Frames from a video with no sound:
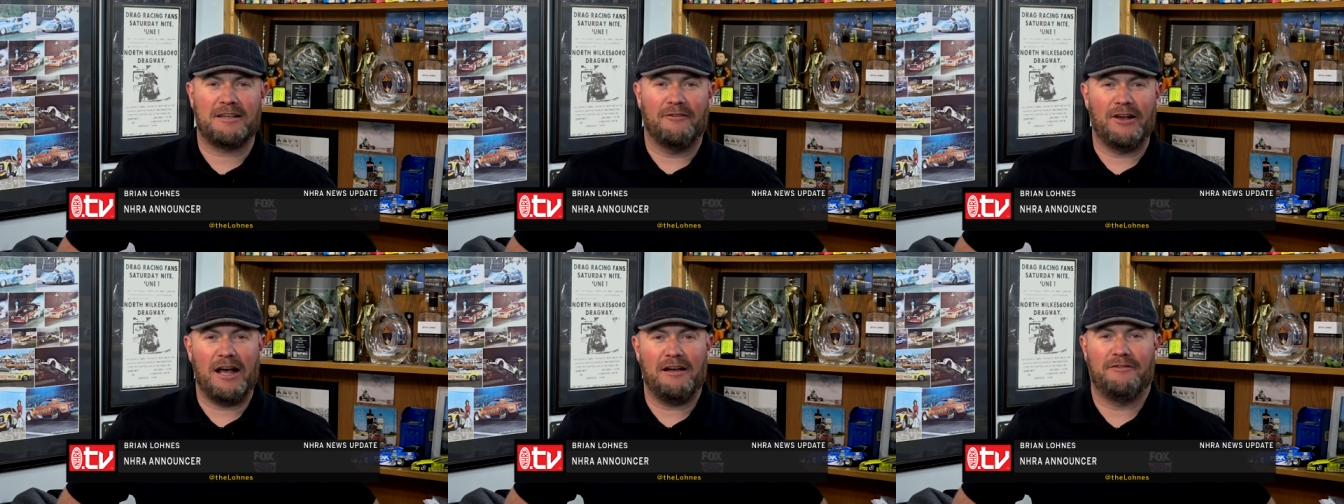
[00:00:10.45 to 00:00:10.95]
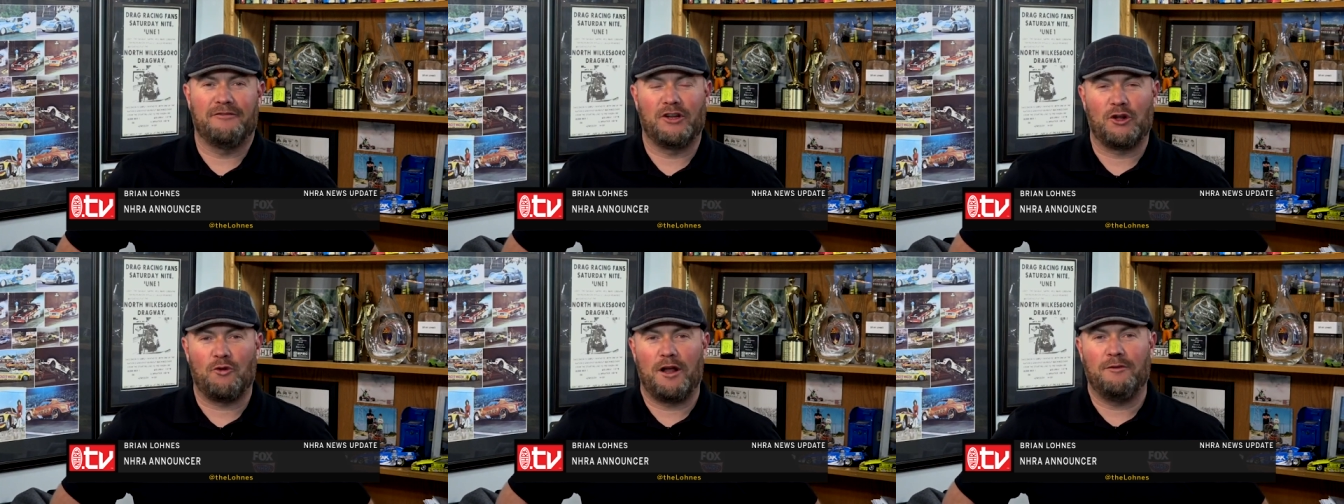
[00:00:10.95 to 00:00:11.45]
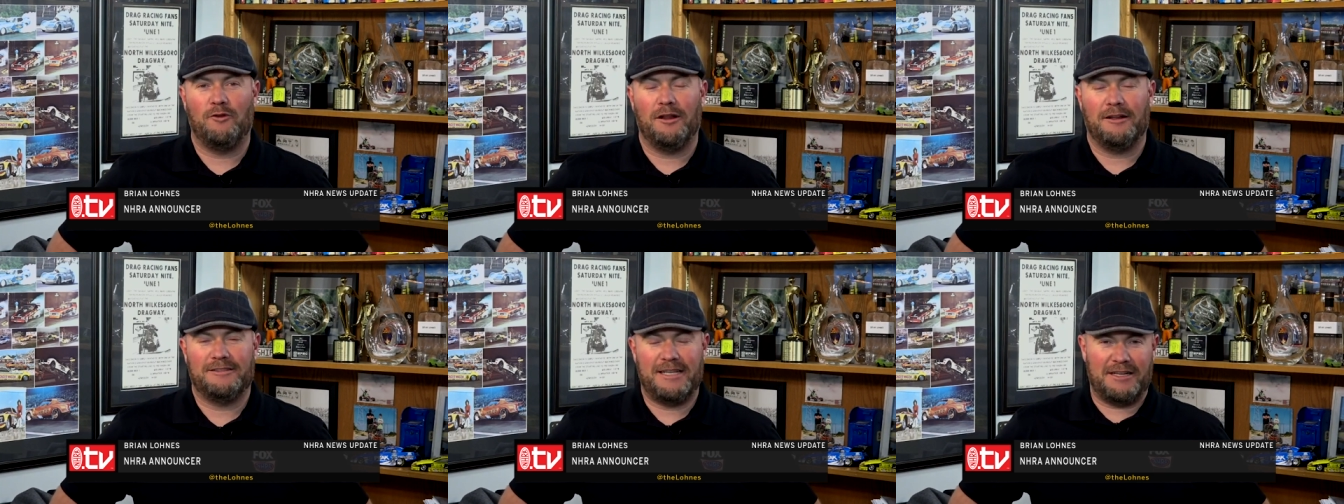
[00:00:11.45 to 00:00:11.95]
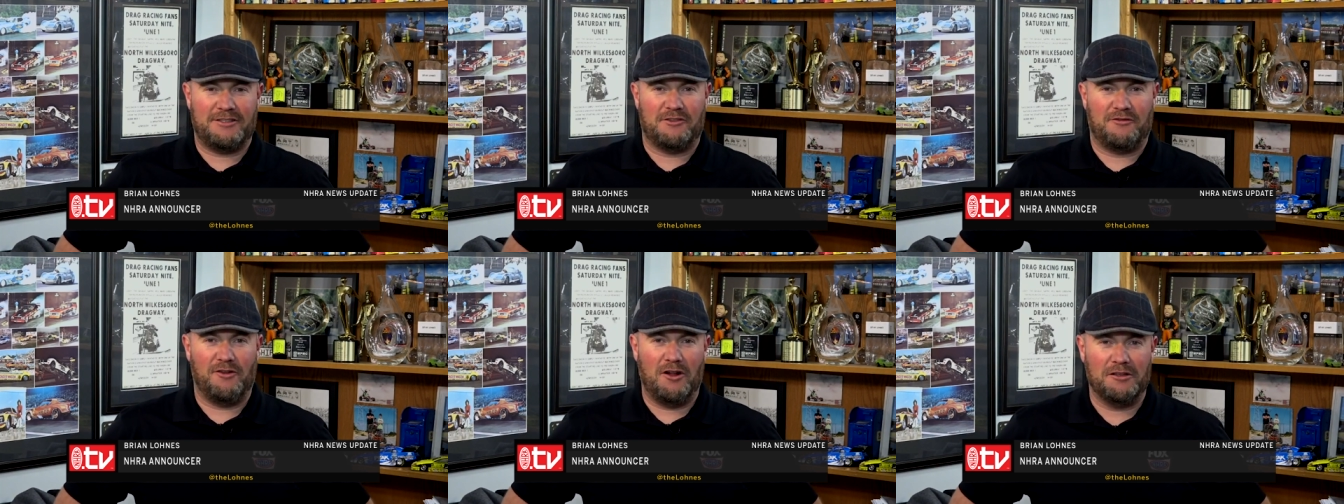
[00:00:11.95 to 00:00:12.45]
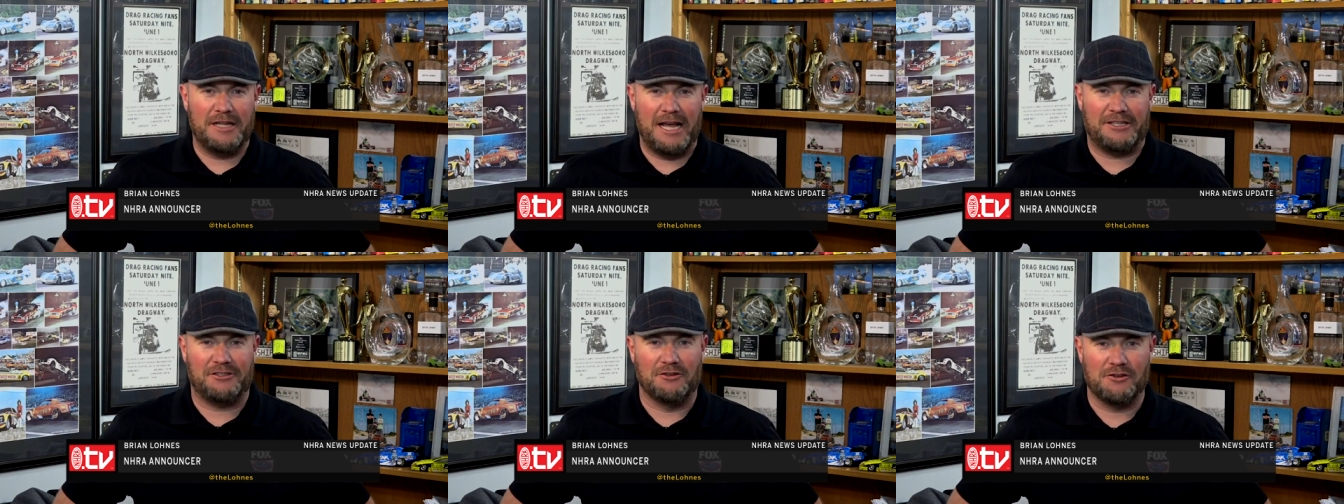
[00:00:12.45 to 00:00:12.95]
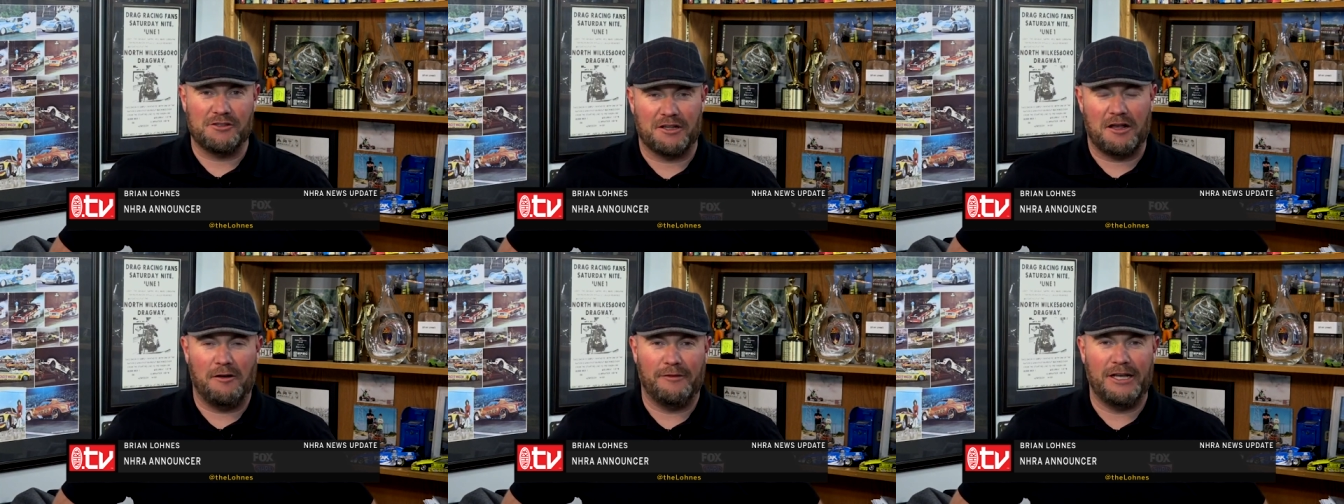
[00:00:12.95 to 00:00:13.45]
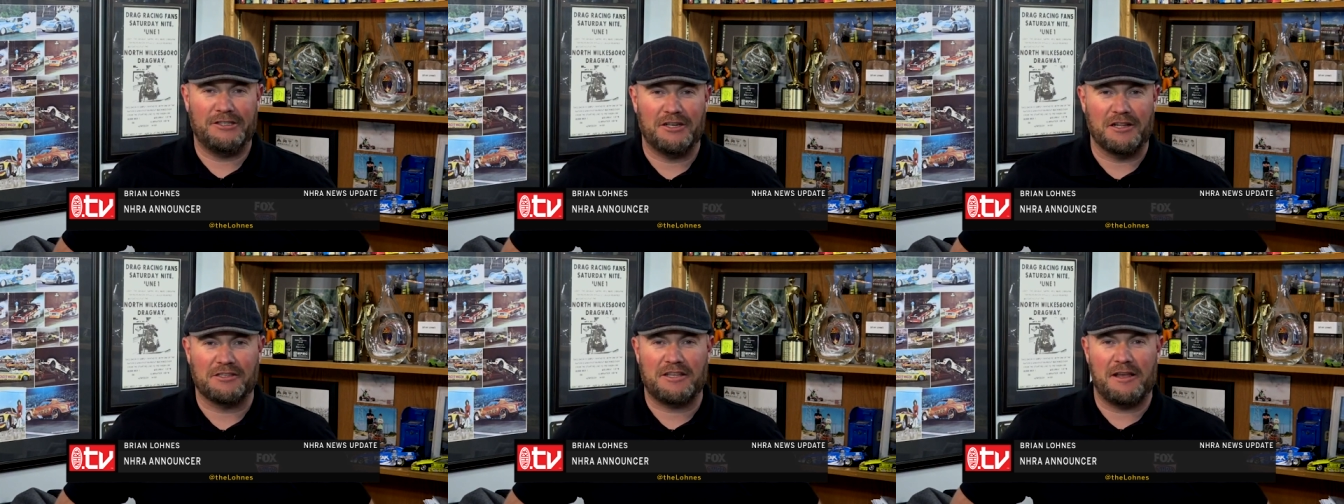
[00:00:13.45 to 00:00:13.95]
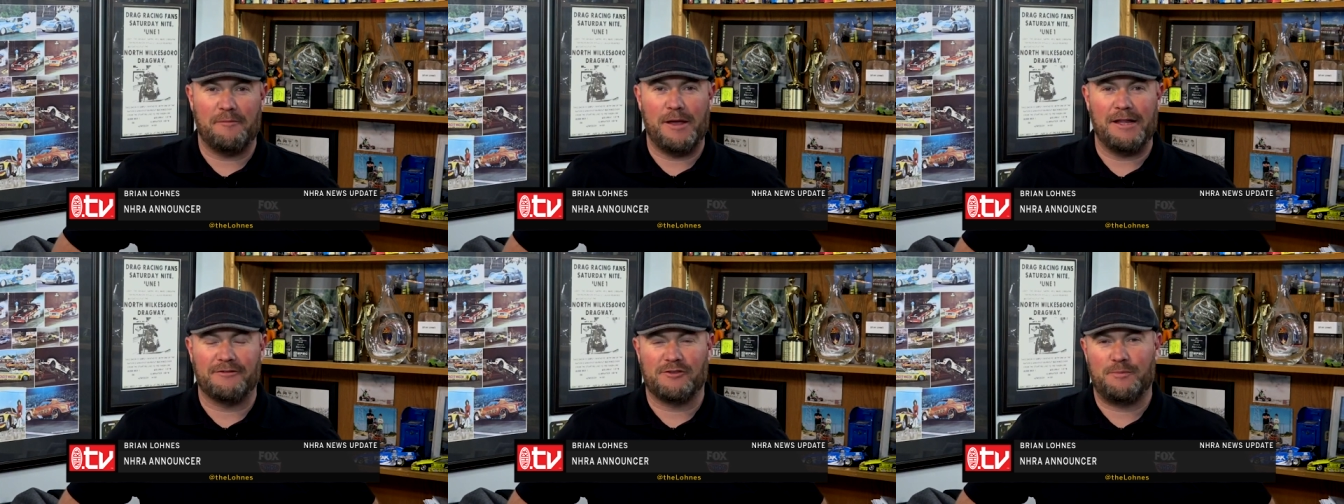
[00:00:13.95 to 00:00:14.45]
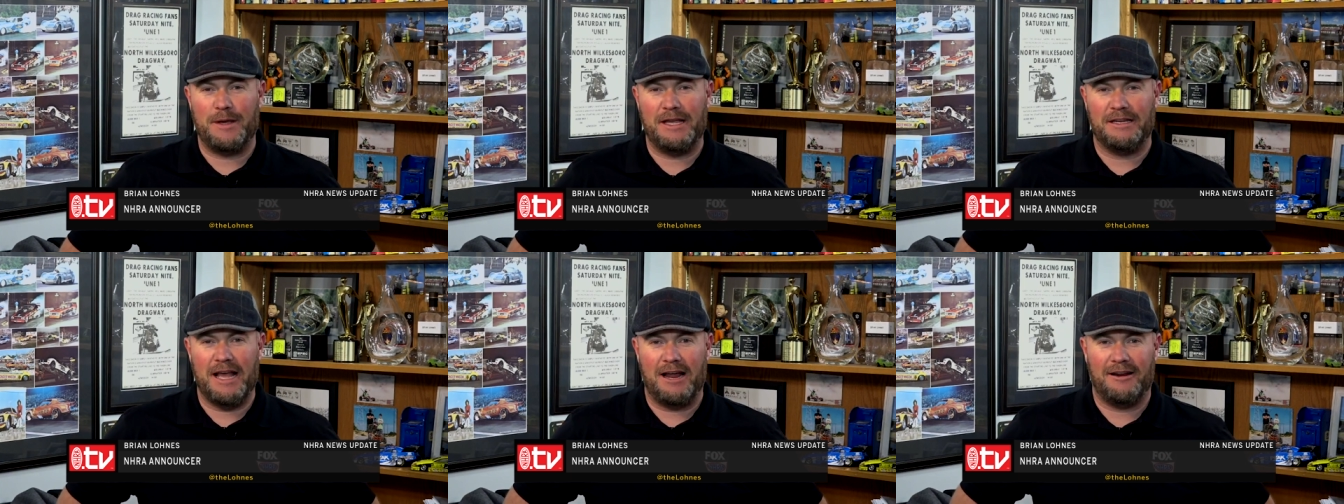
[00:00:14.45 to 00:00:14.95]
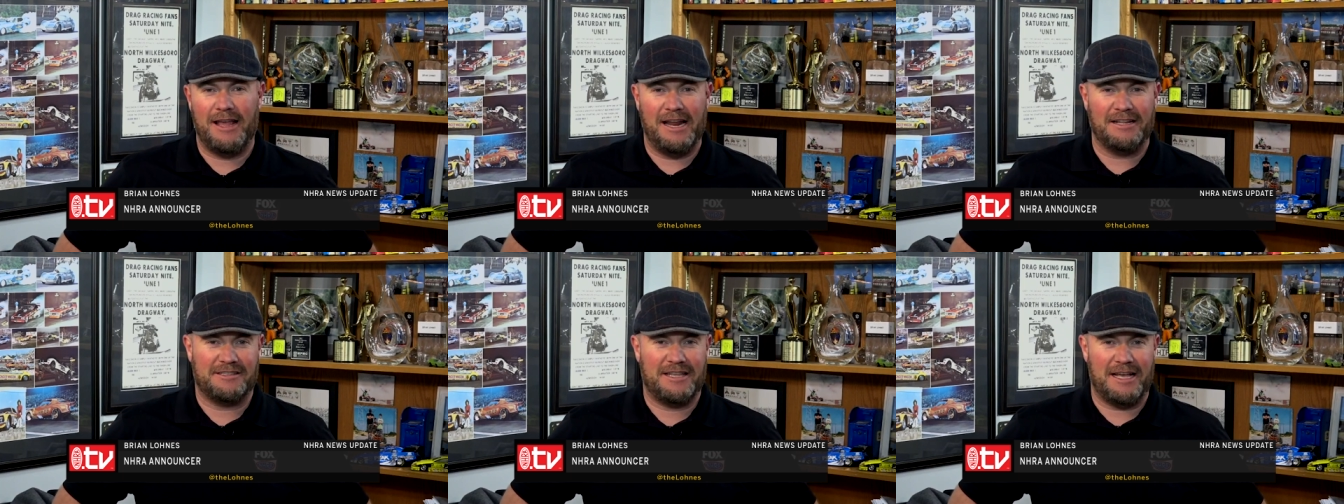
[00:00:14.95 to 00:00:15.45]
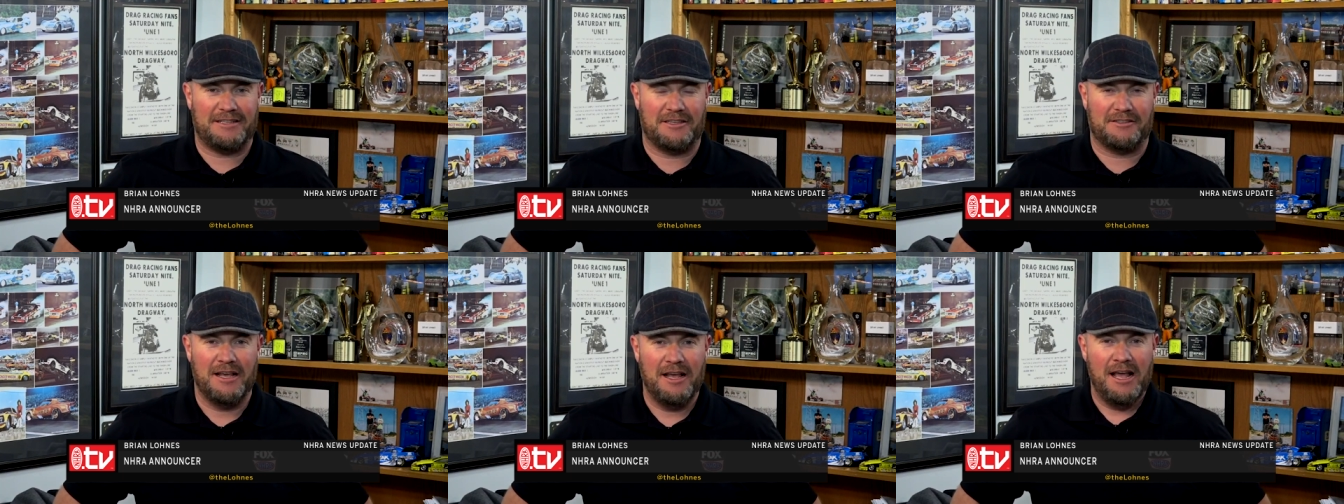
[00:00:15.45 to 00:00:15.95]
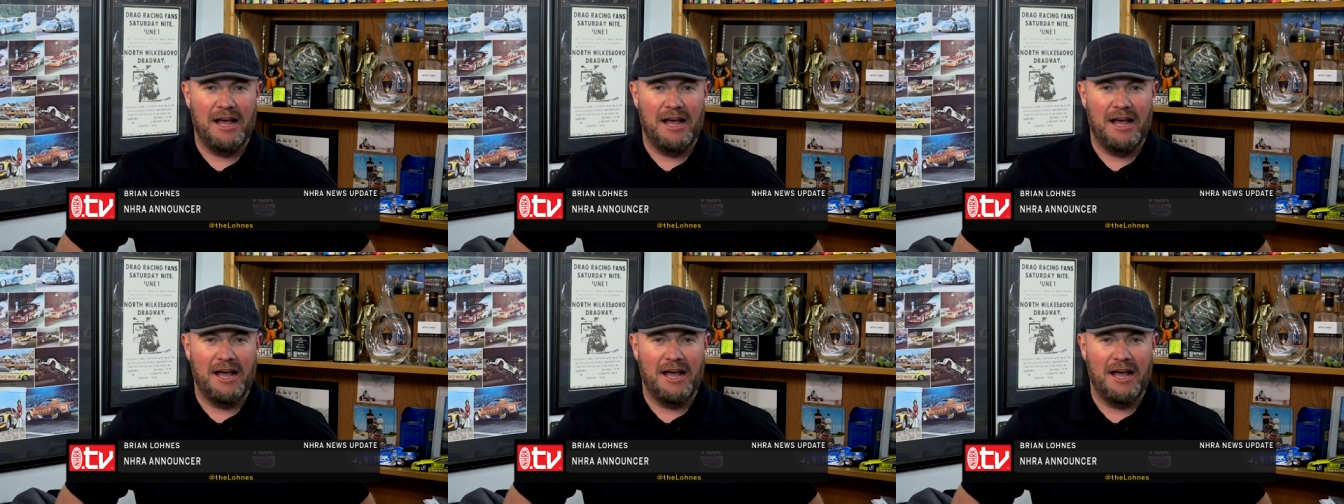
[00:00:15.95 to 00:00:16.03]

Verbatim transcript: coming off of an incredible Texas Fall Nationals, the culmination of the Stampede of Speed down in Ennis, Texas.